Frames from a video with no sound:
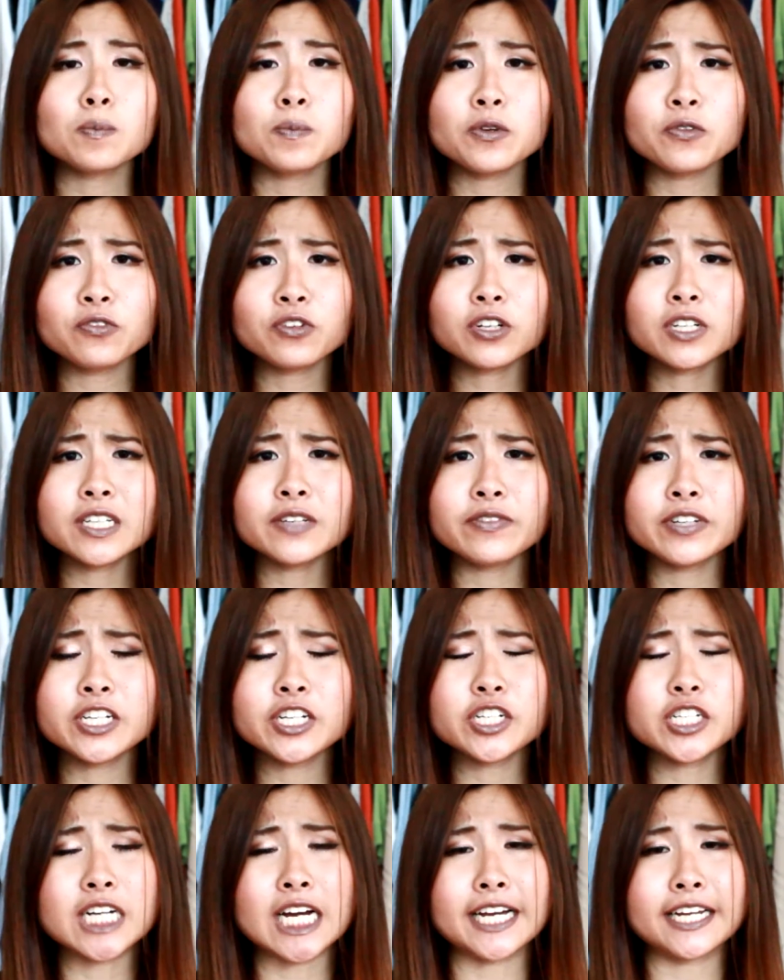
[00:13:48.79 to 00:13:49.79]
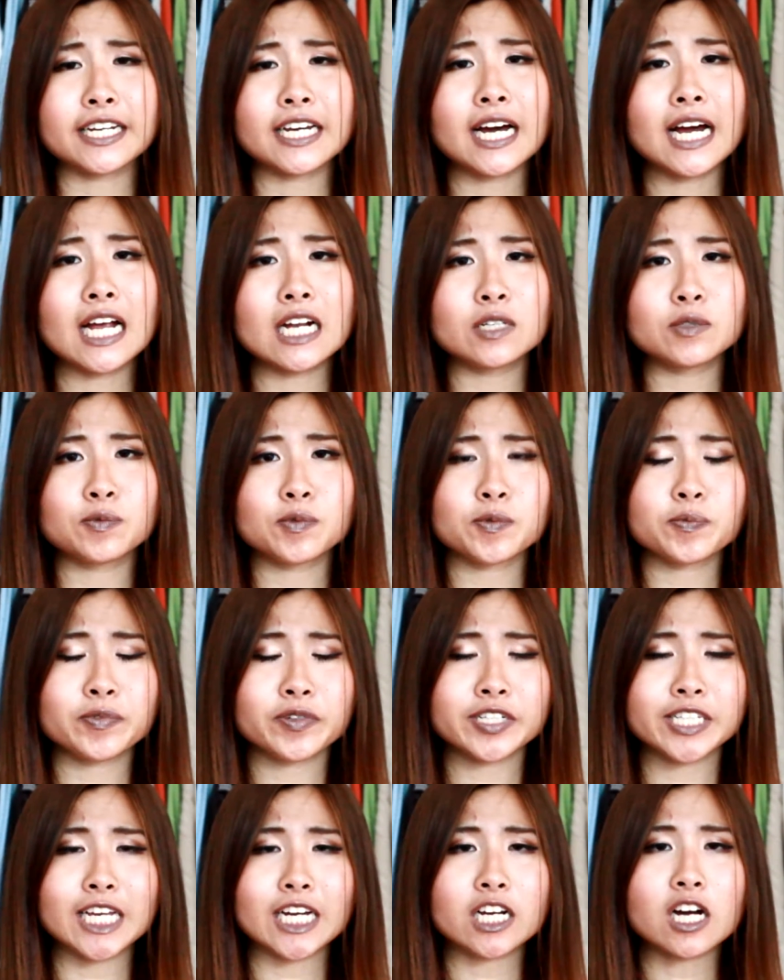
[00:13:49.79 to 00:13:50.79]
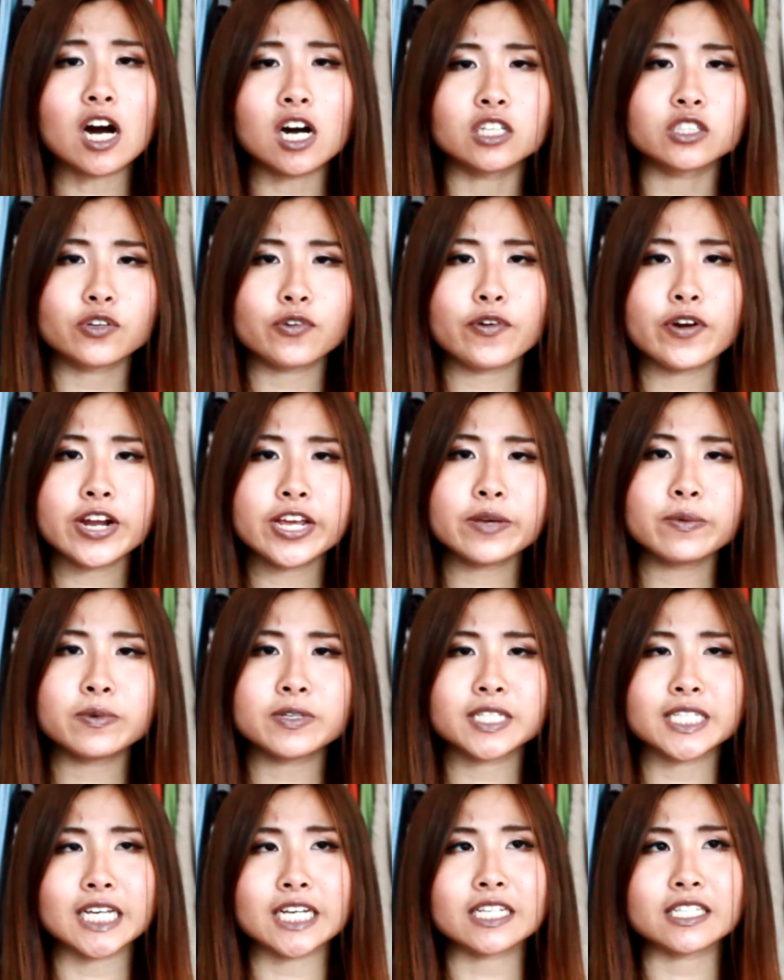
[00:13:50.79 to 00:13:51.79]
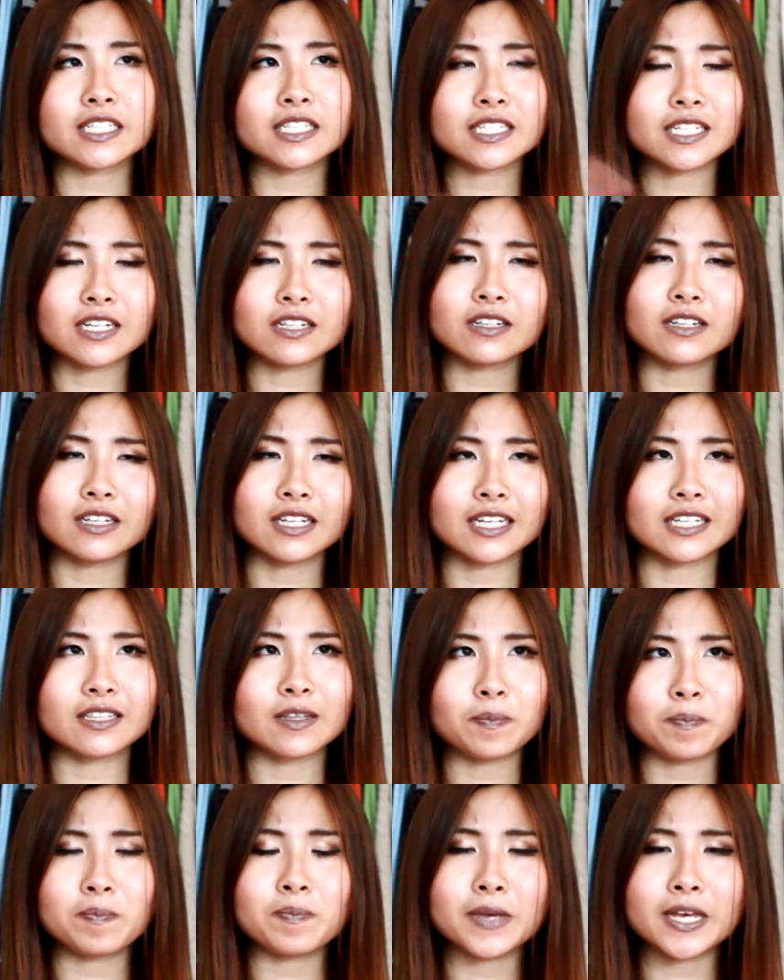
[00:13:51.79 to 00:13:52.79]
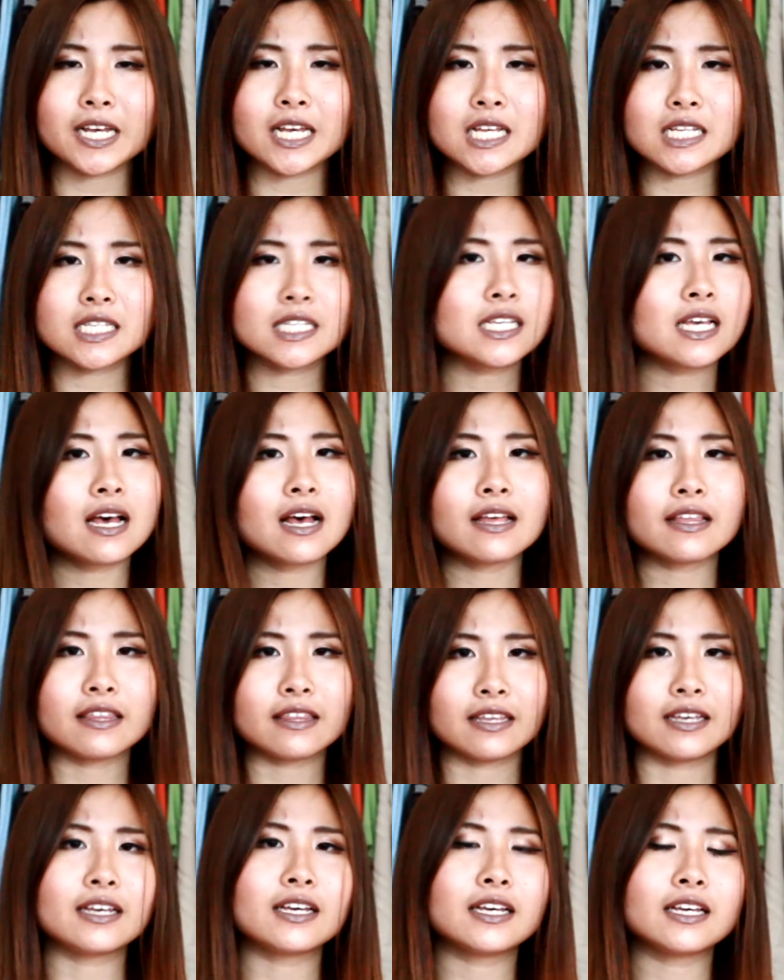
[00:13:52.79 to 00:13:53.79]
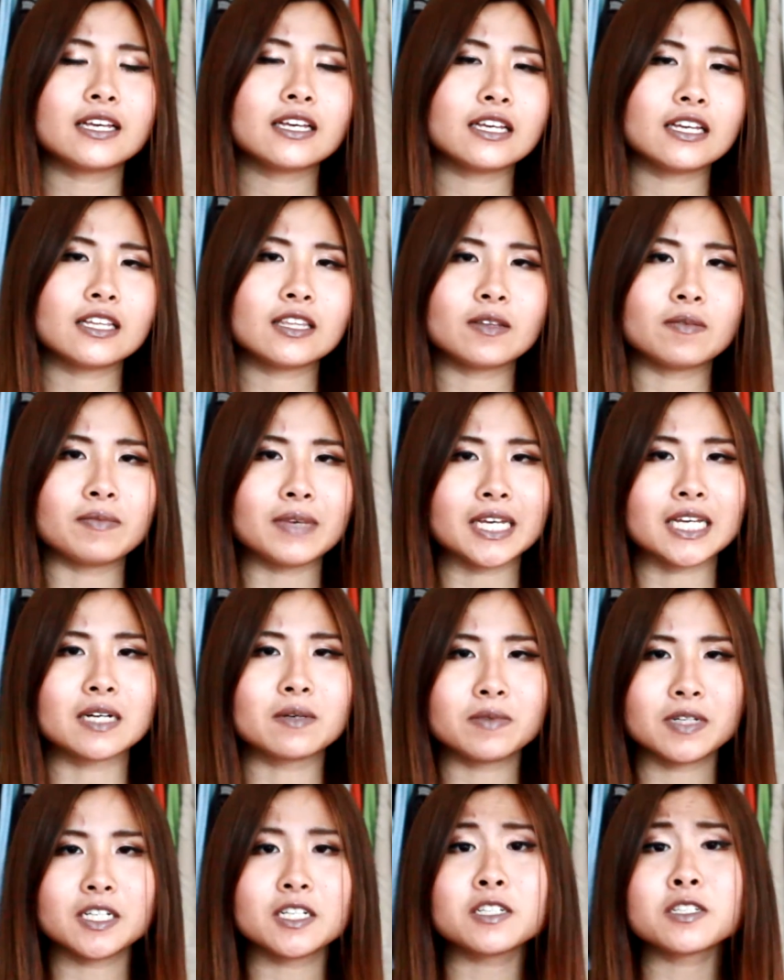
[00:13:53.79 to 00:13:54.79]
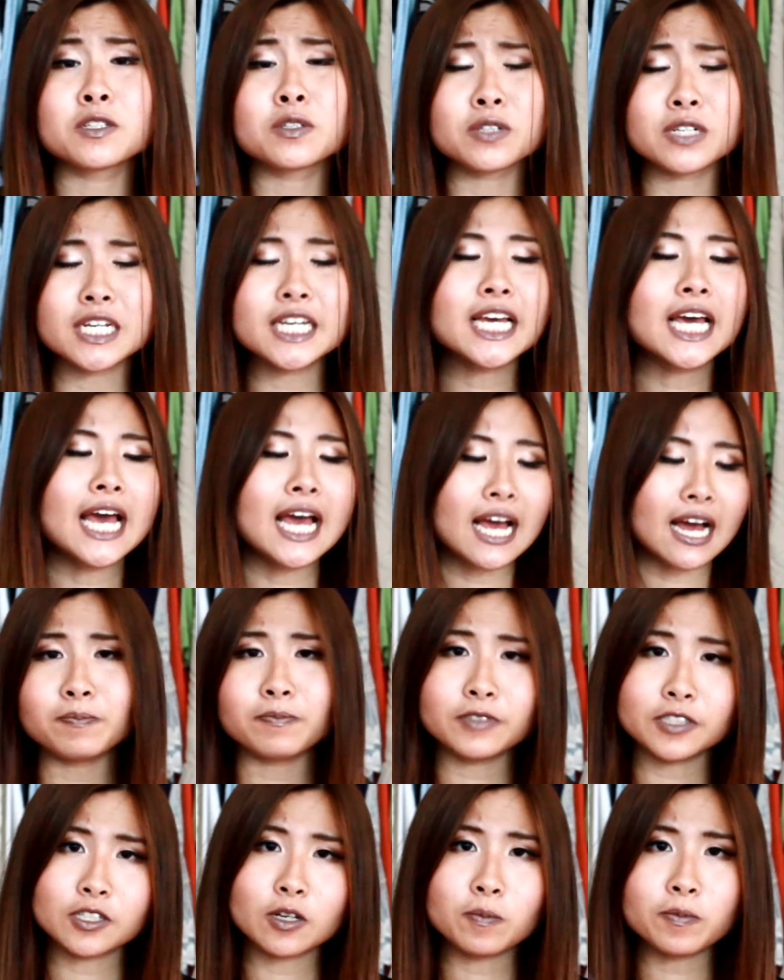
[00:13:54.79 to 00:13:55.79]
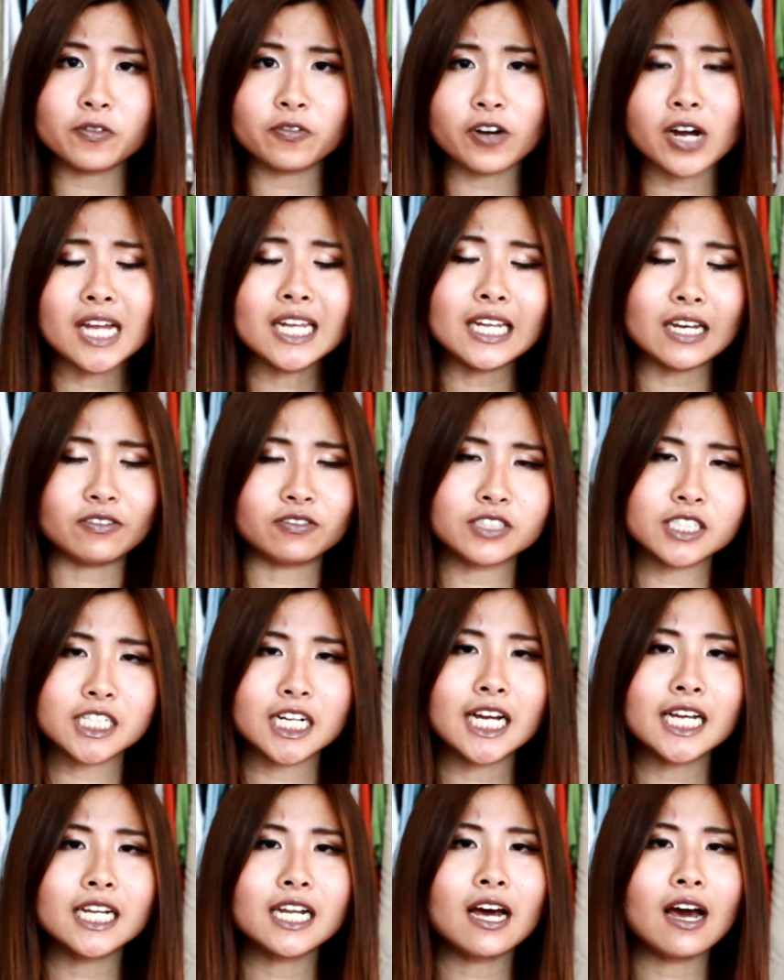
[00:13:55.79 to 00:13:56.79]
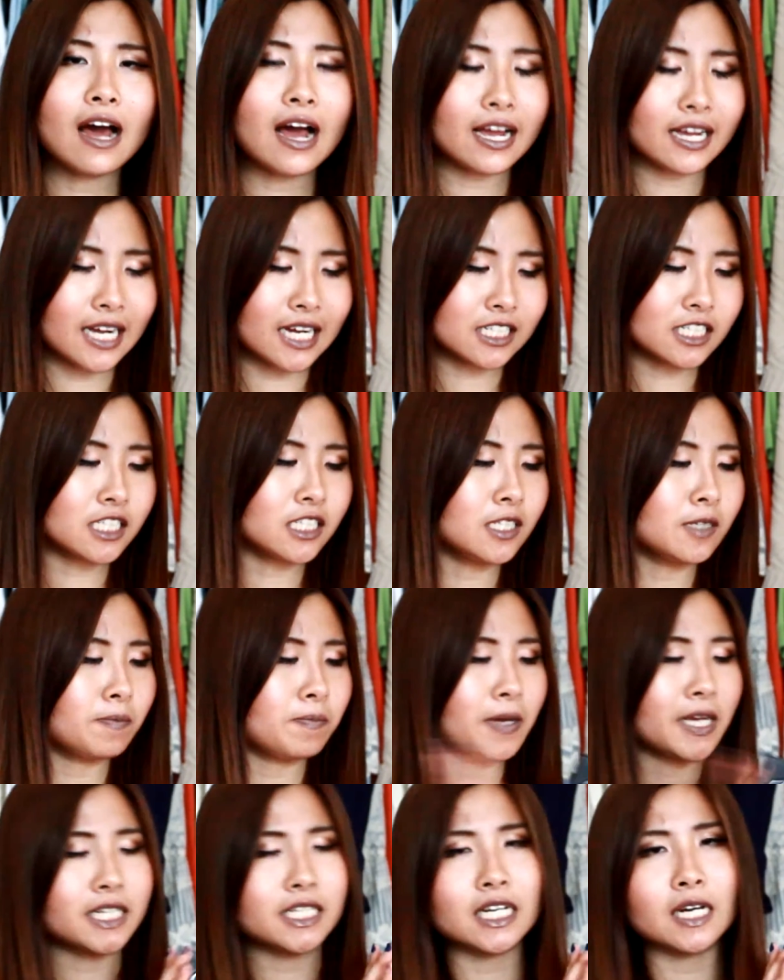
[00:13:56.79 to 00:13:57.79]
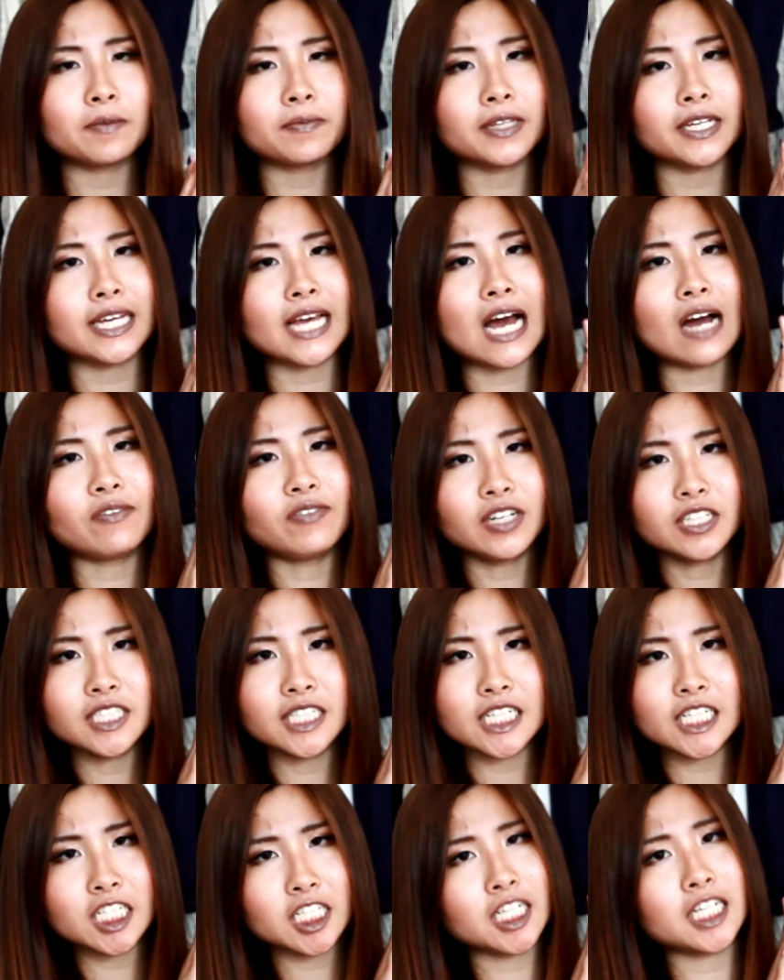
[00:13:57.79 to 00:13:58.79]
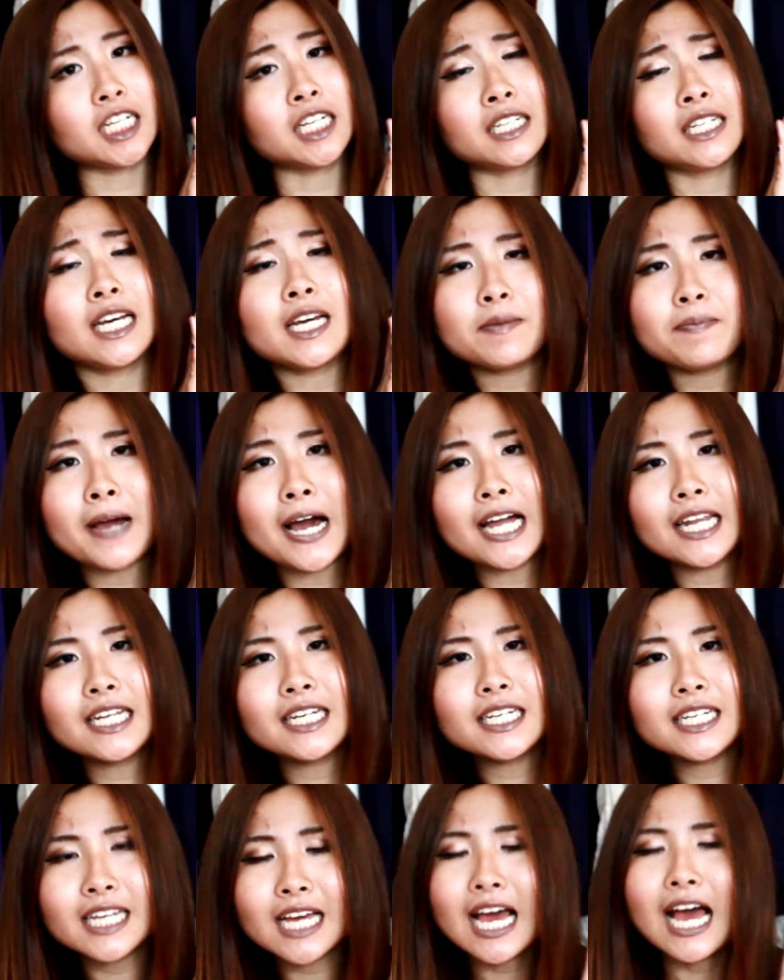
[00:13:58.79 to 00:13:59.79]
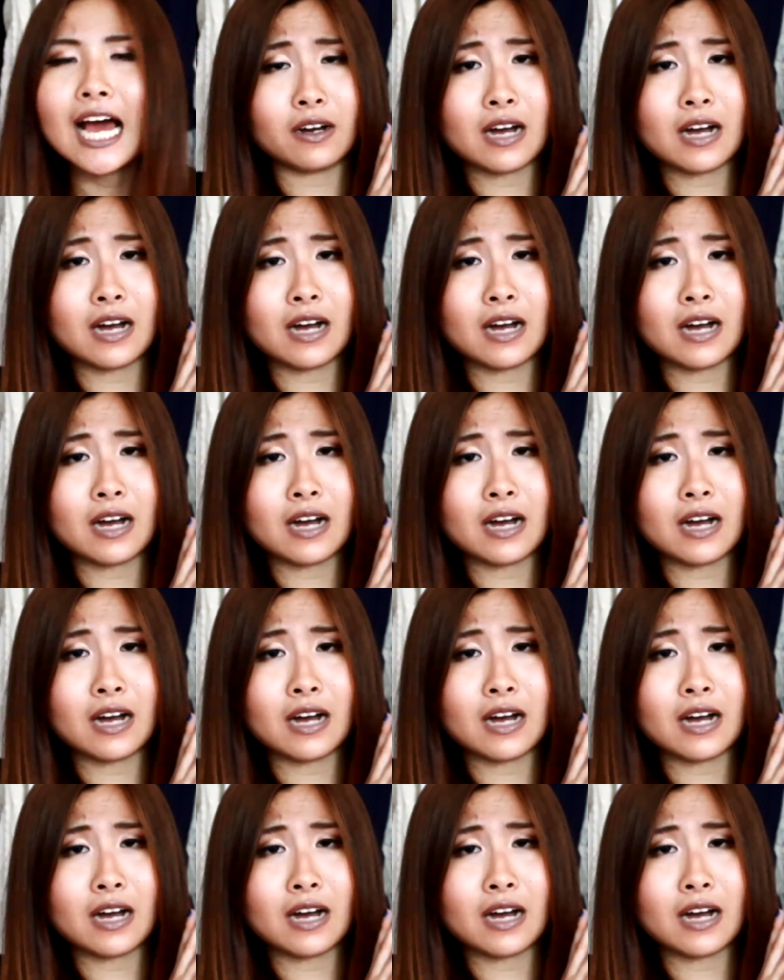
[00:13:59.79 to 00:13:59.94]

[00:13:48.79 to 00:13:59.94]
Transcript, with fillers: Before leaving to China, I remember that contouring was like such like the biggest thing in the makeup industry. So before I left for China, I actually picked up the Kat Von D Shade and Light palette.